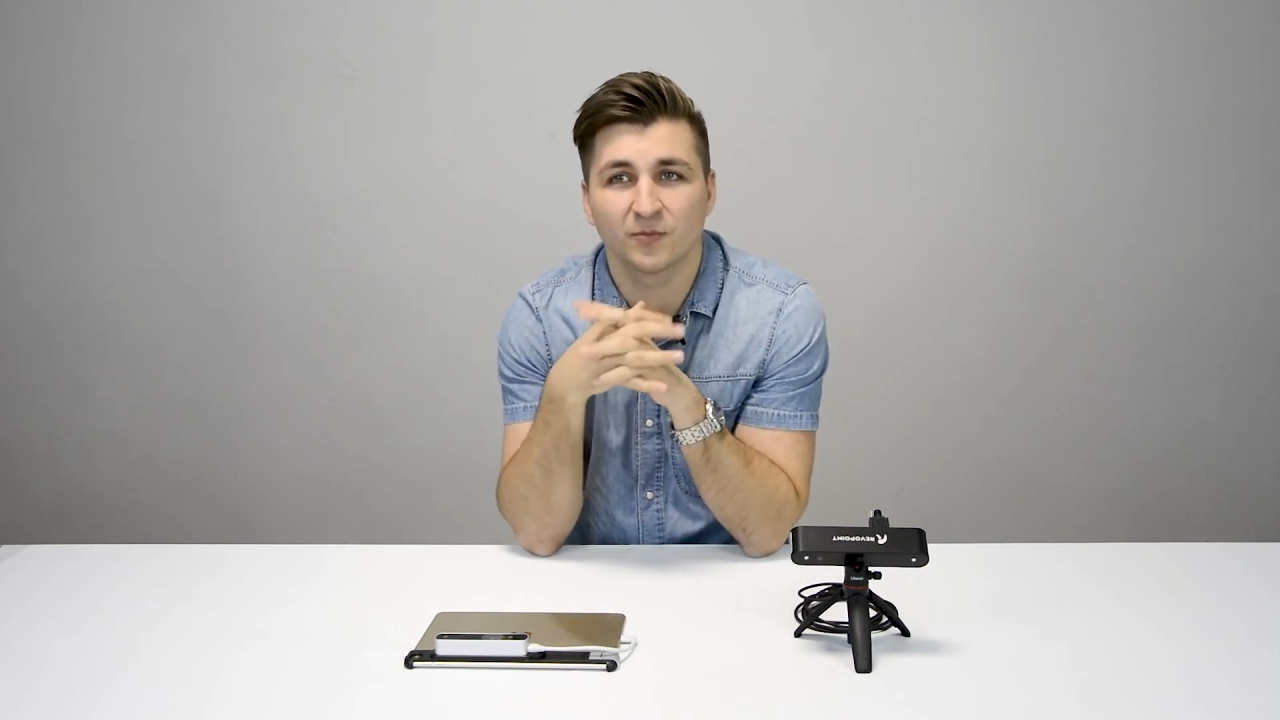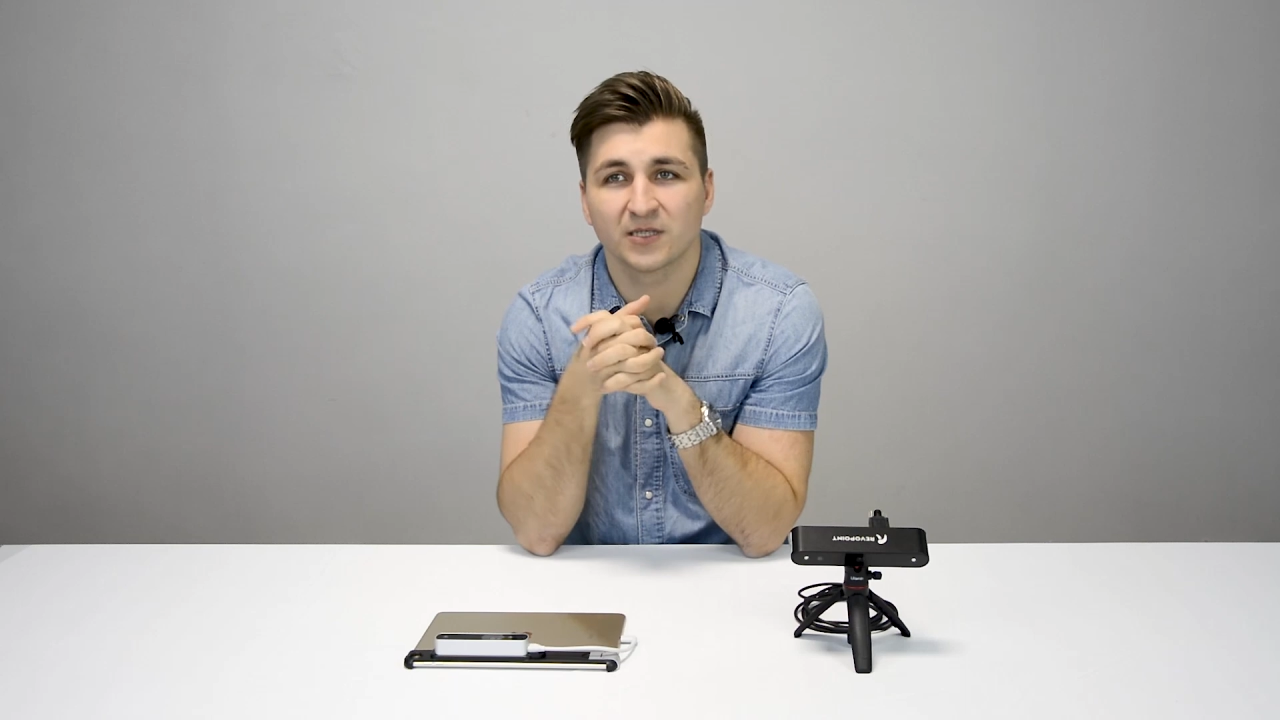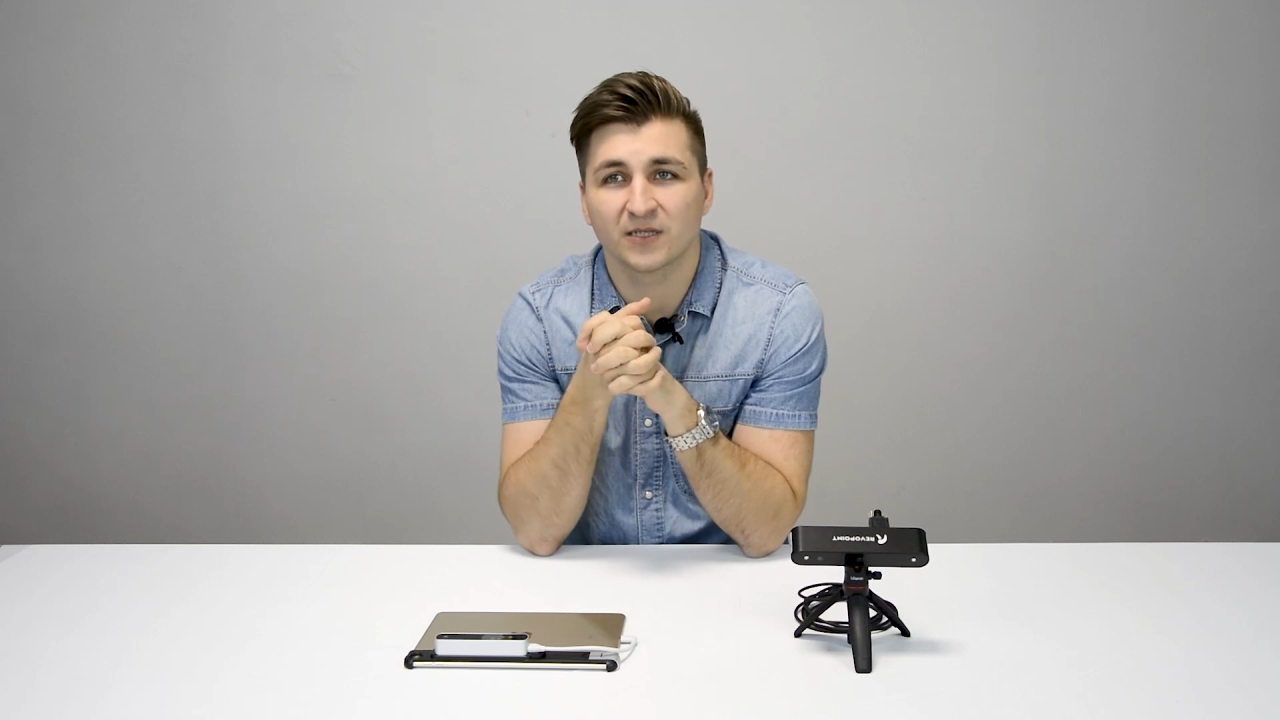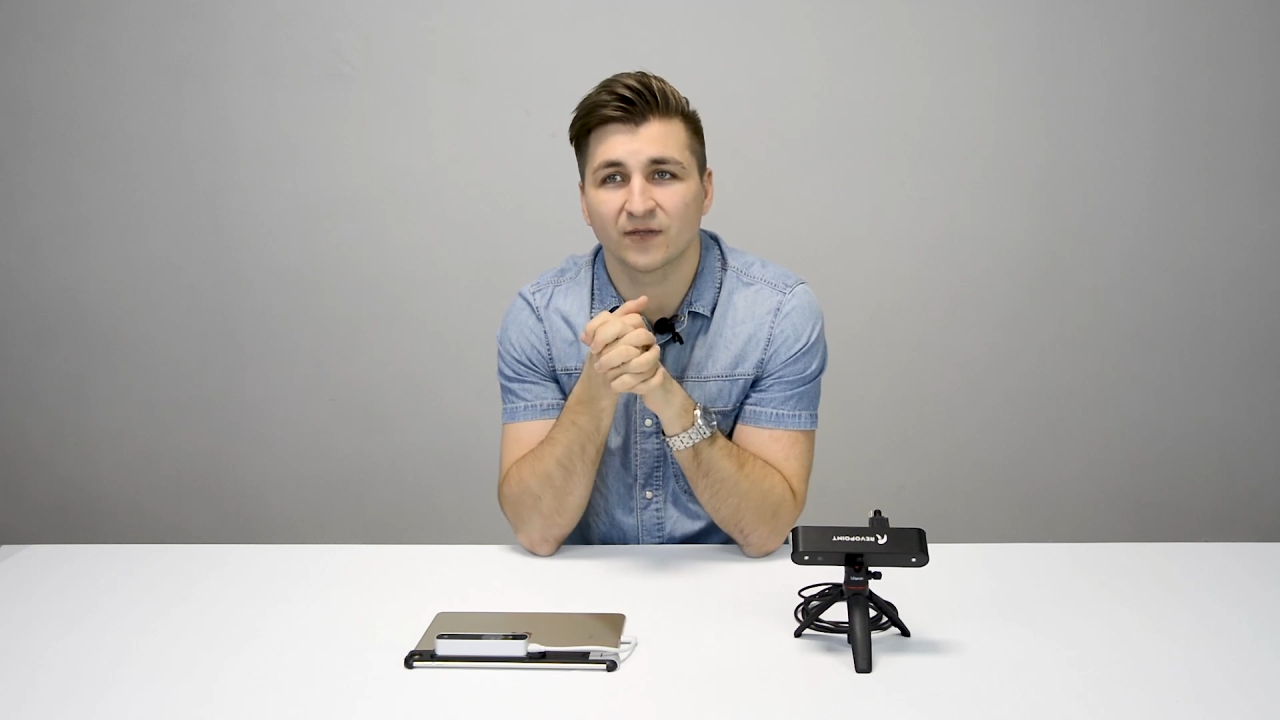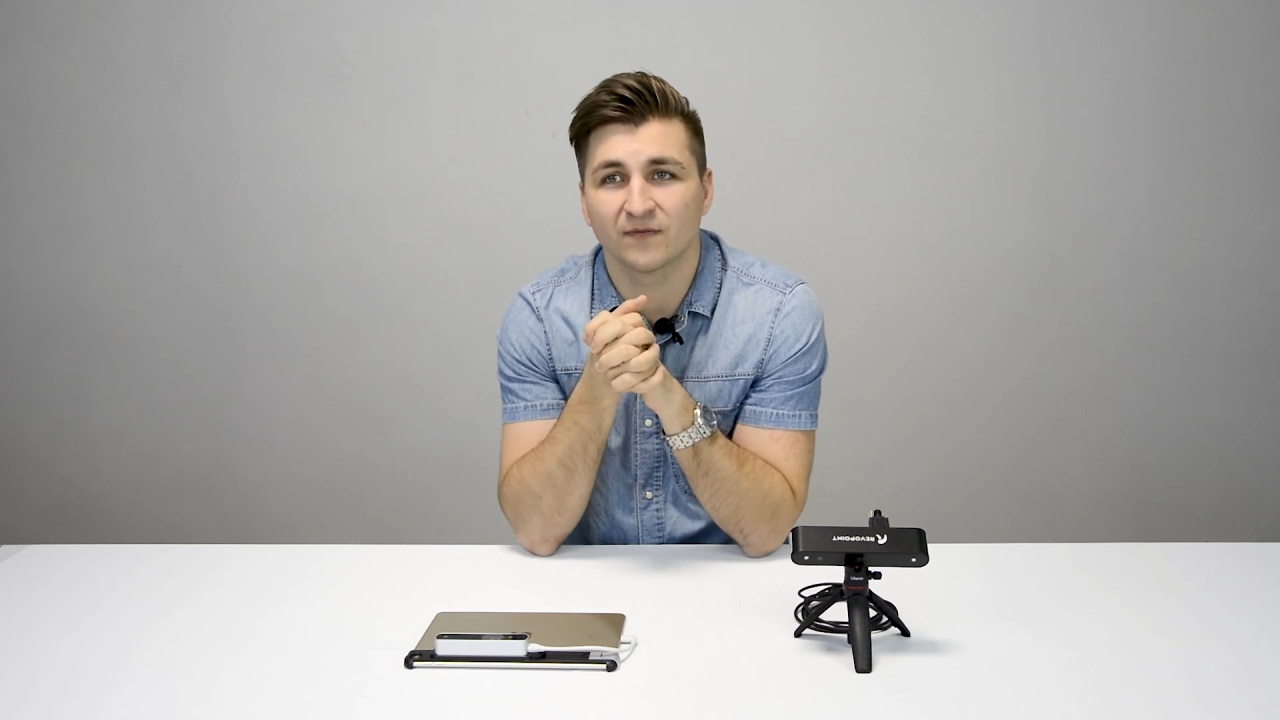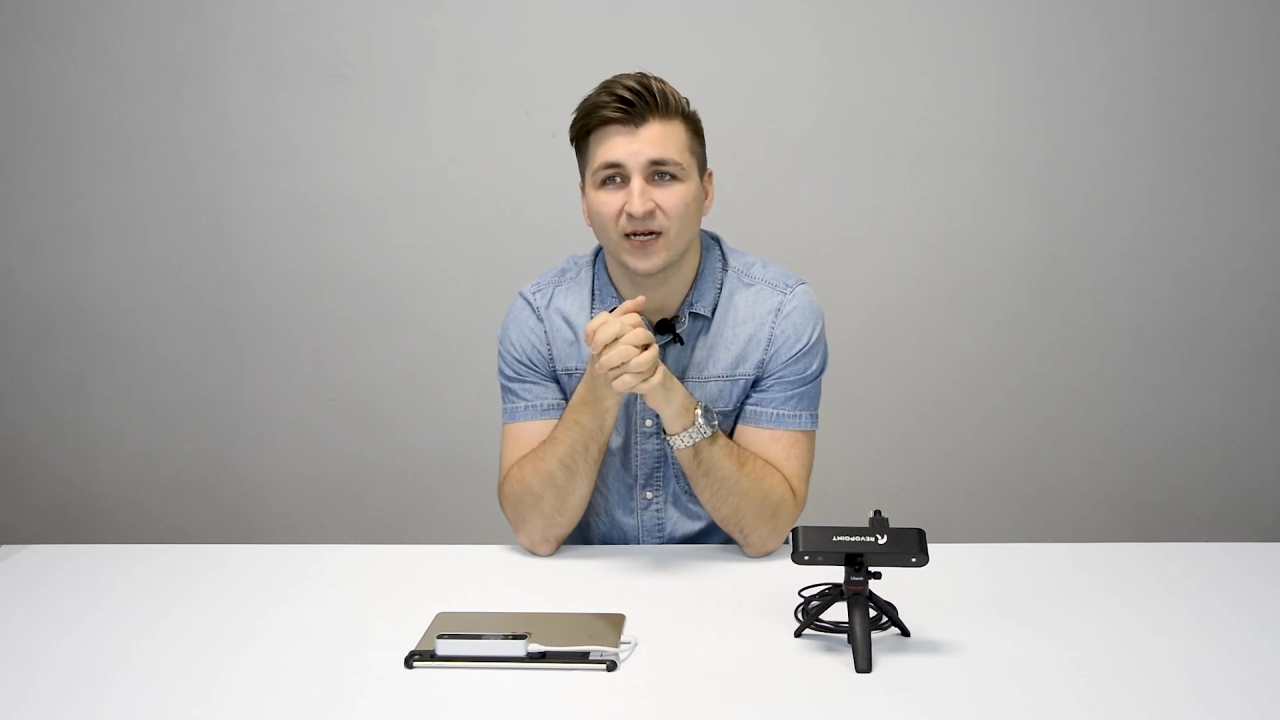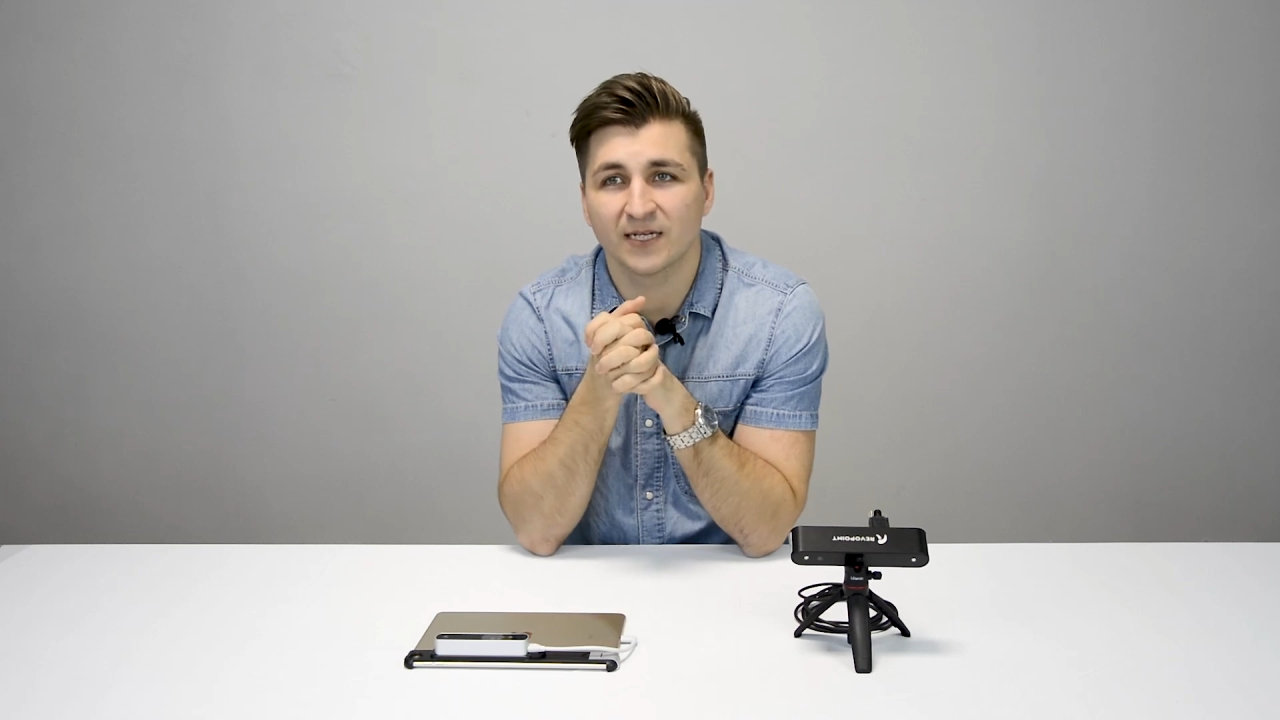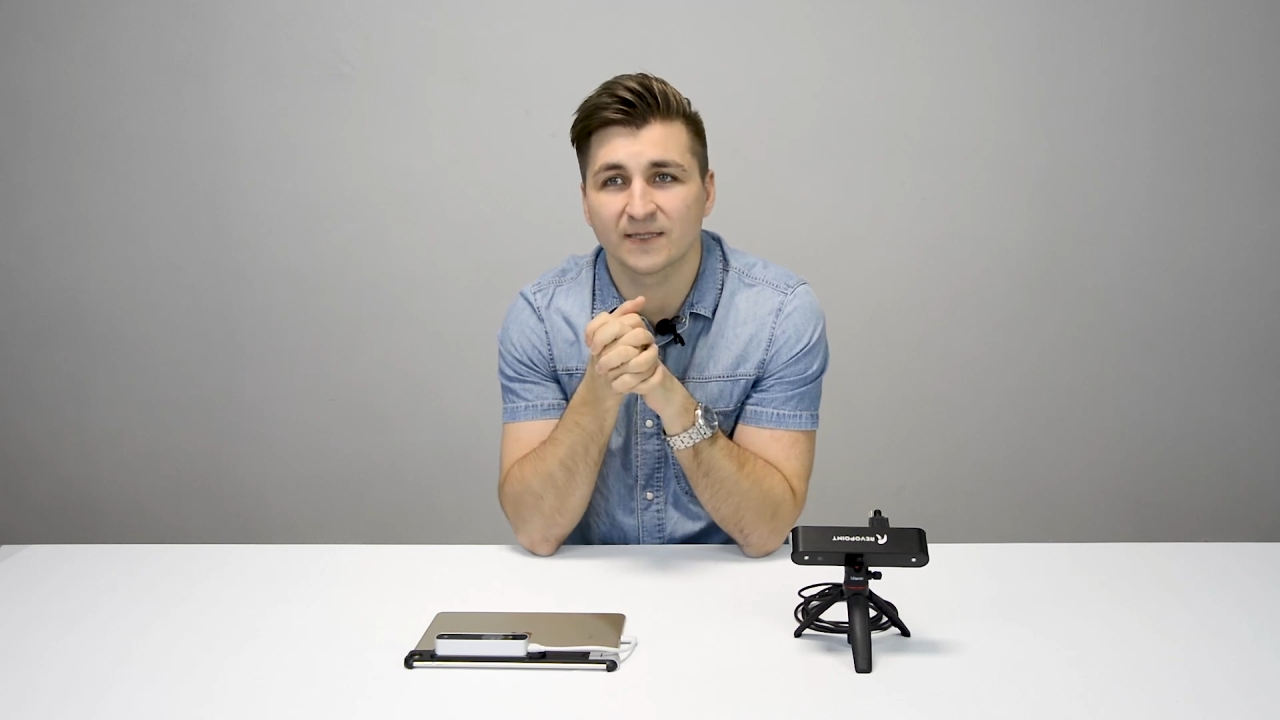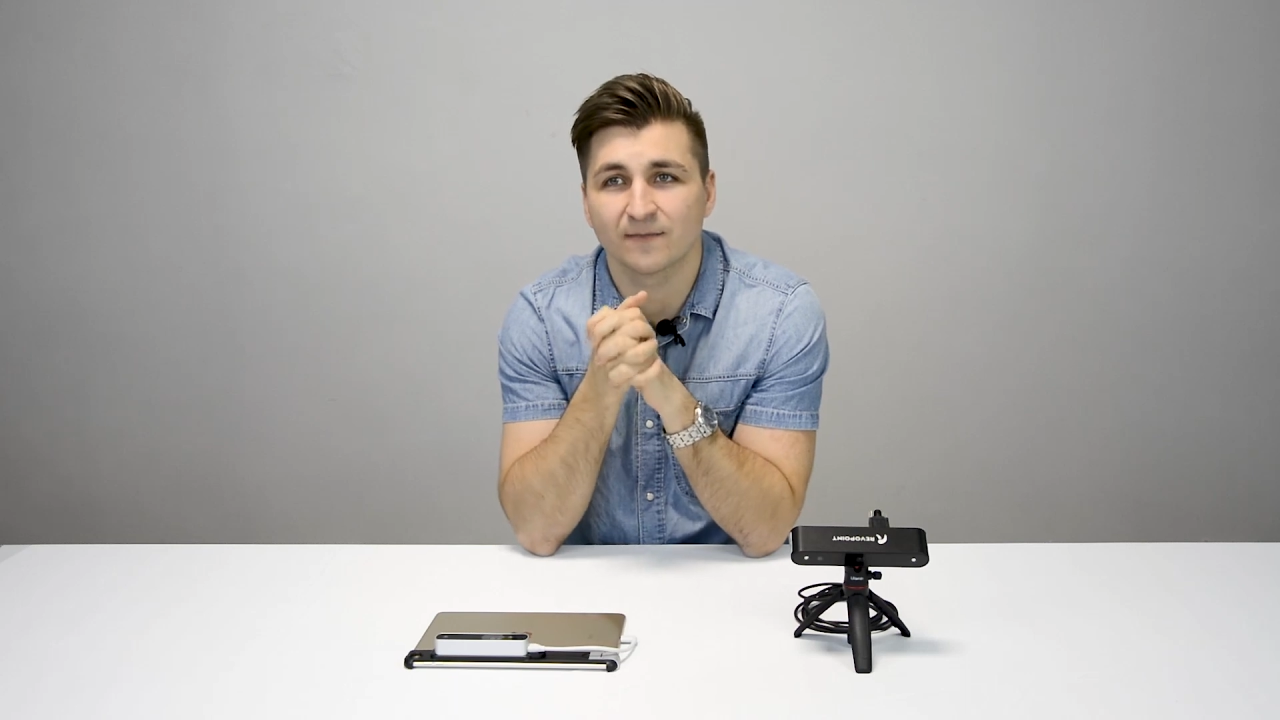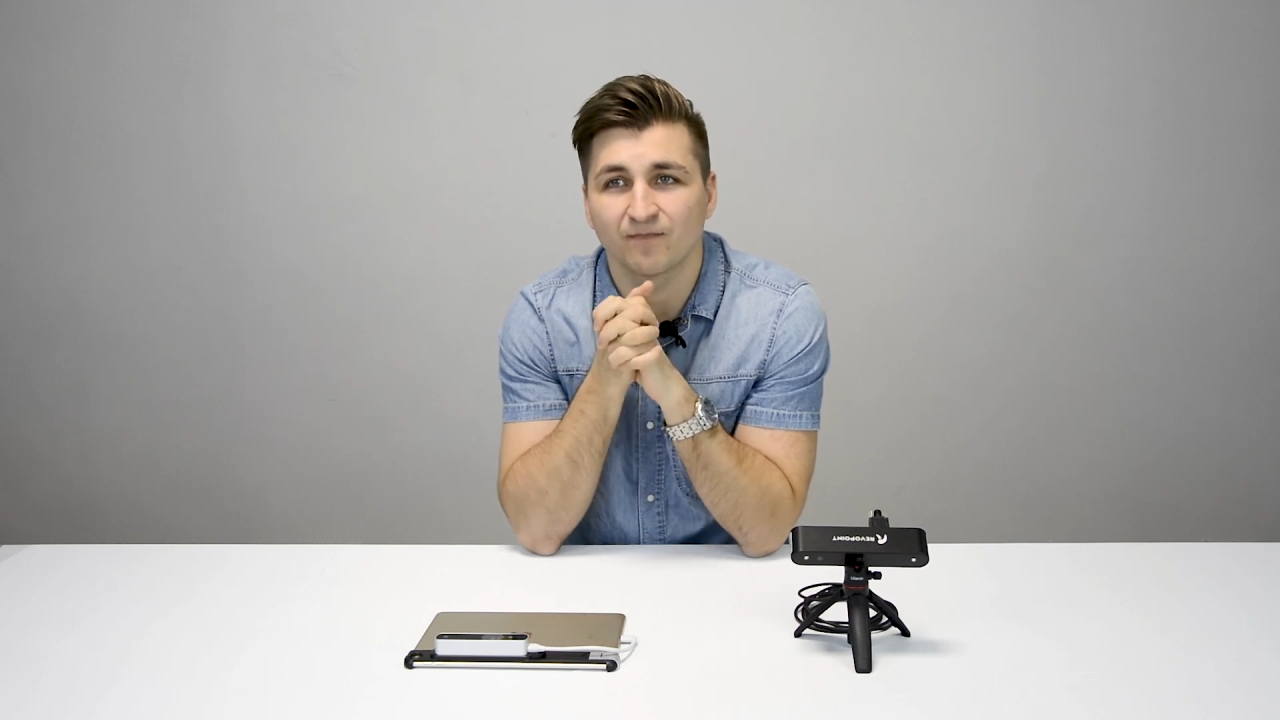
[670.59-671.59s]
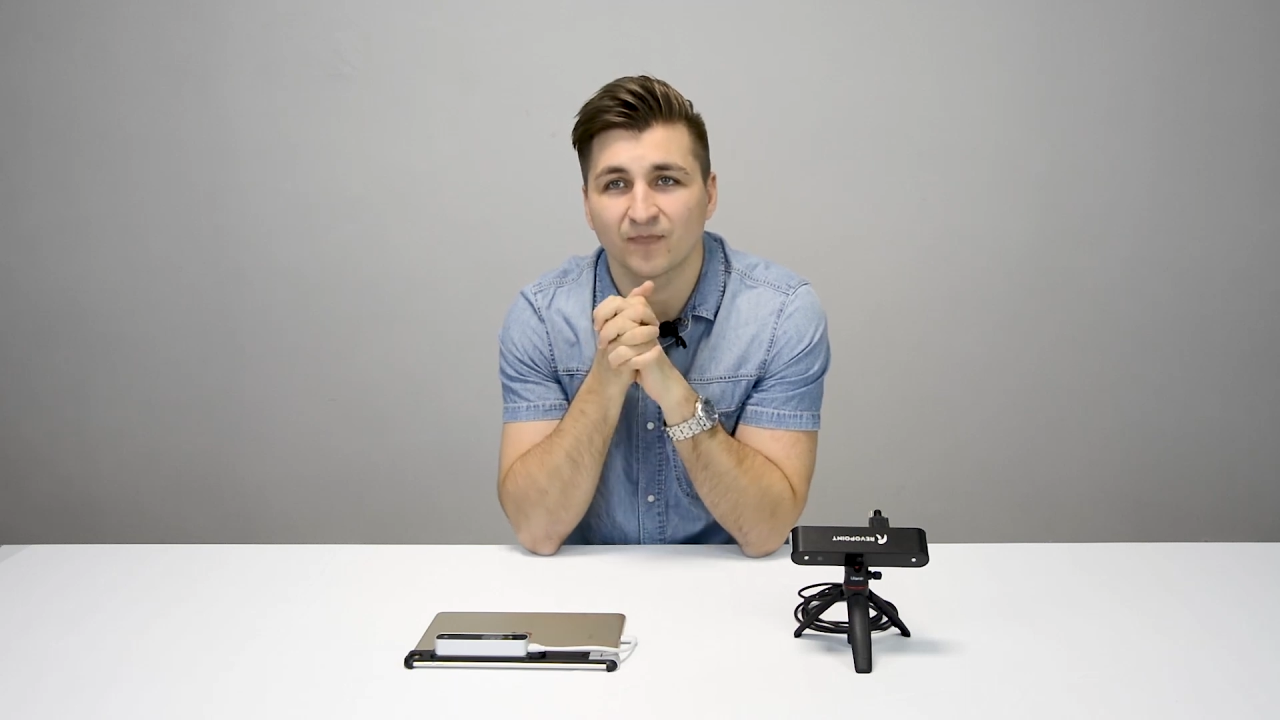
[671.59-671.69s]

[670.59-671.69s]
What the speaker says: piece of advice.